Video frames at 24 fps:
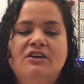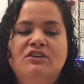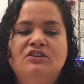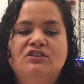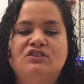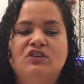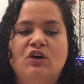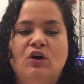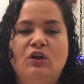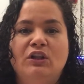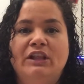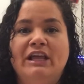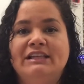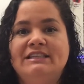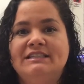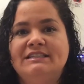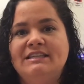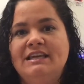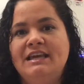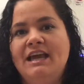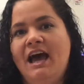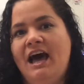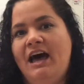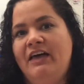So let's
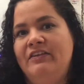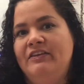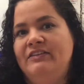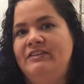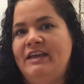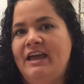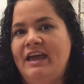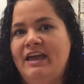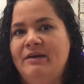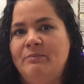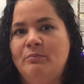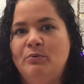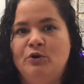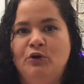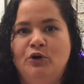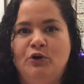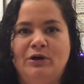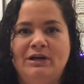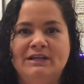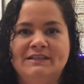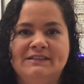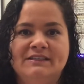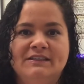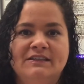see how the day
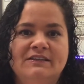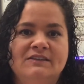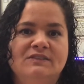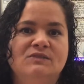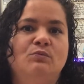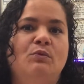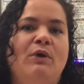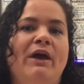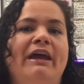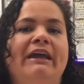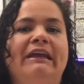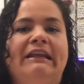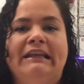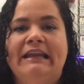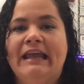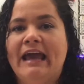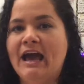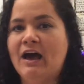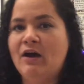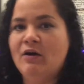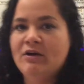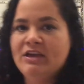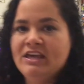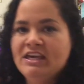progresses. Right
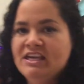now